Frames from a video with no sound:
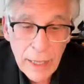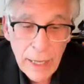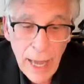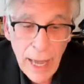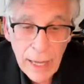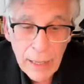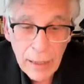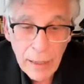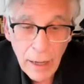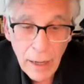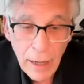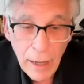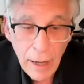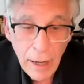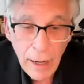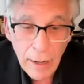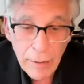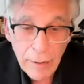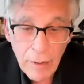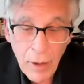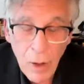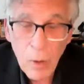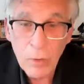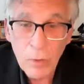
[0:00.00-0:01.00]
get
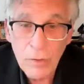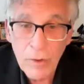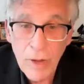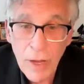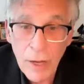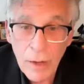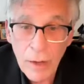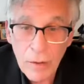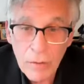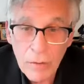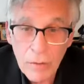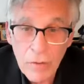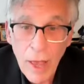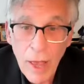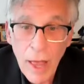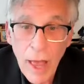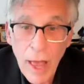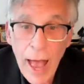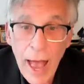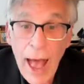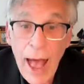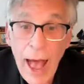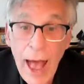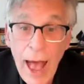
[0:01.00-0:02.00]
uh, the hotels
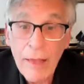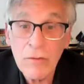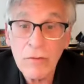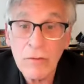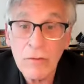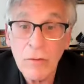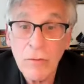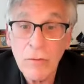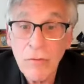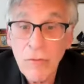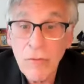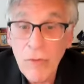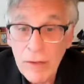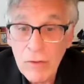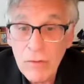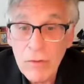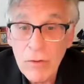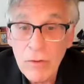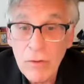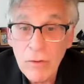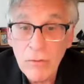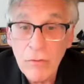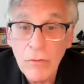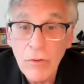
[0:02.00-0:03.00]
as
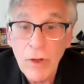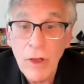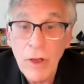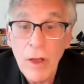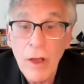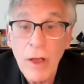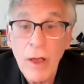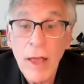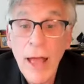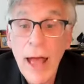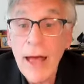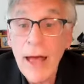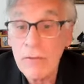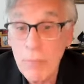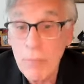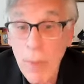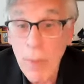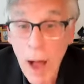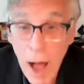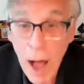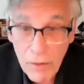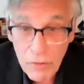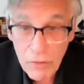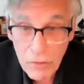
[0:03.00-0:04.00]
defensive as
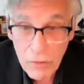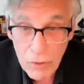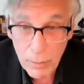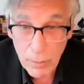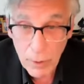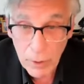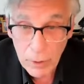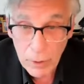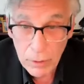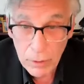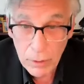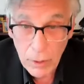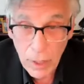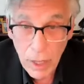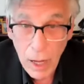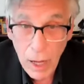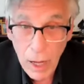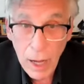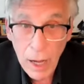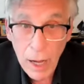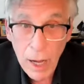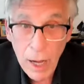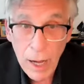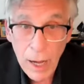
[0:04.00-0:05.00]
possible?
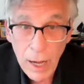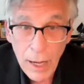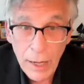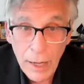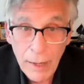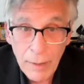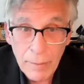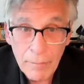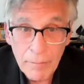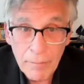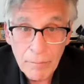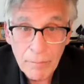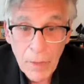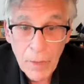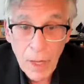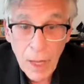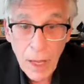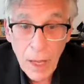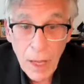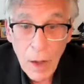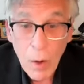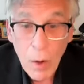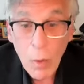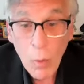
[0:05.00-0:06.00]
Um,
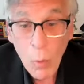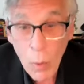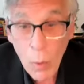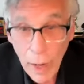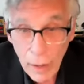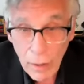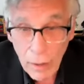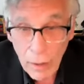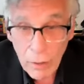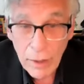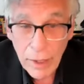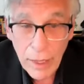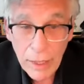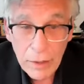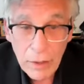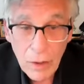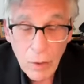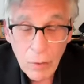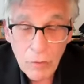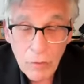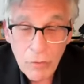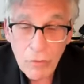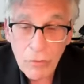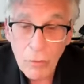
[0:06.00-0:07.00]
well, it
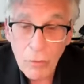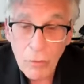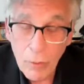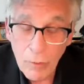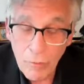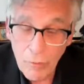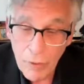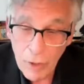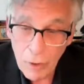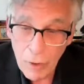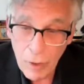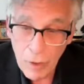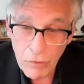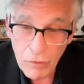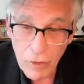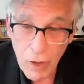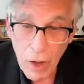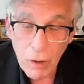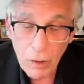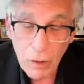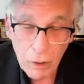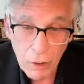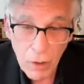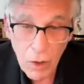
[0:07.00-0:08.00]
goes through a various
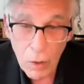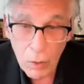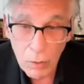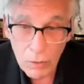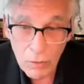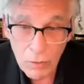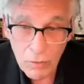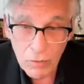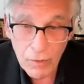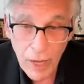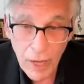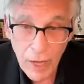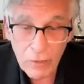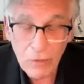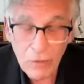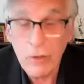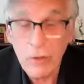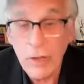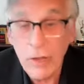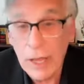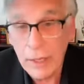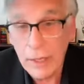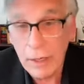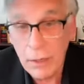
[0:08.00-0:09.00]
color code stage
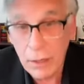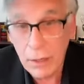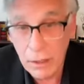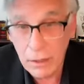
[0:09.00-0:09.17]
like